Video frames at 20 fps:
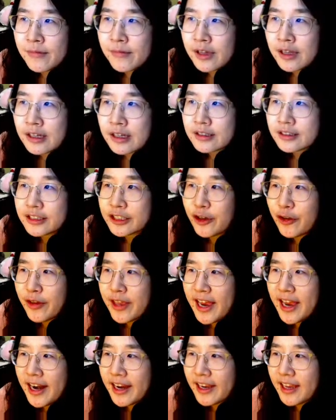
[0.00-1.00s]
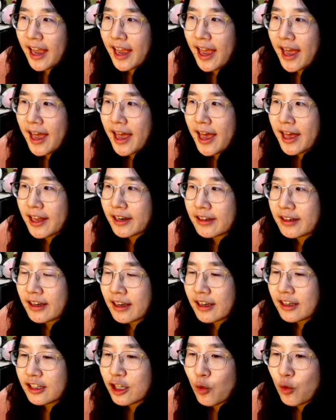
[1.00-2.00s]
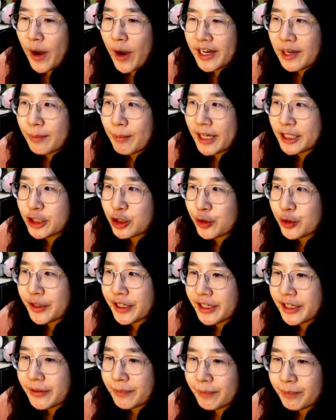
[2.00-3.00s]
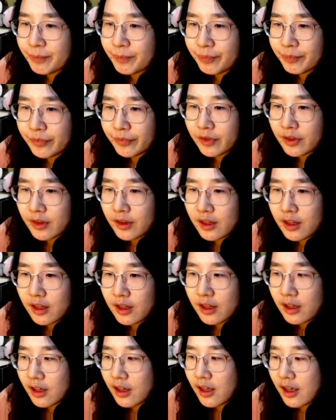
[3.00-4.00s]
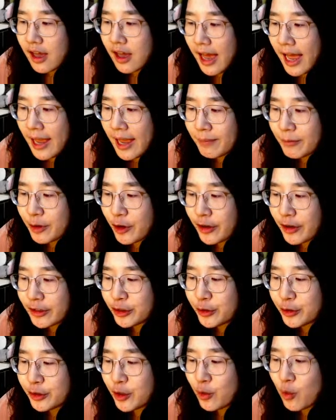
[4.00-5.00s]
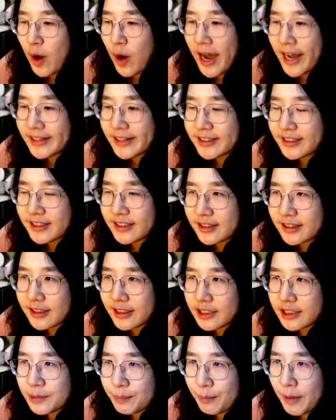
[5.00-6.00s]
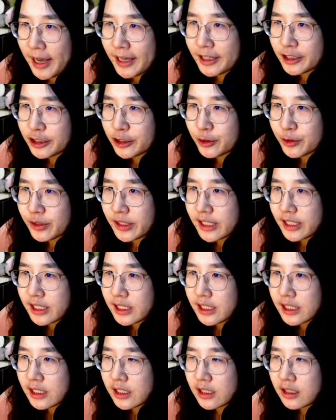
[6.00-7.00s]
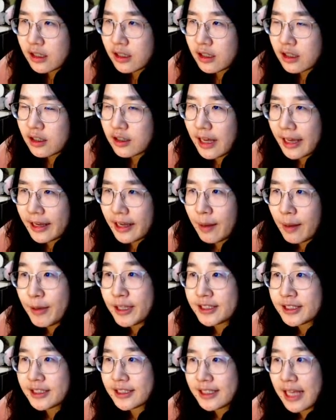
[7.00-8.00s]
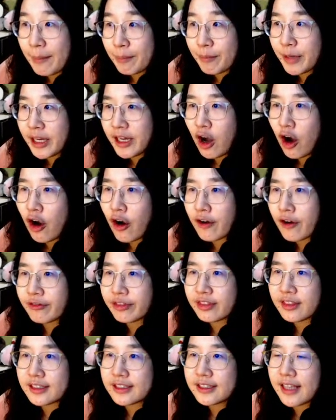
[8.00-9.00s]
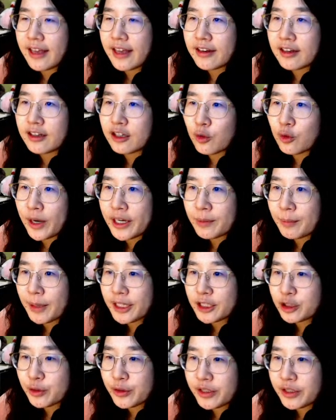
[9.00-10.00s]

So here I can divide it by 3. I'm going to divide this by 3. Like, I mean, summing all of this and then divide it by 3.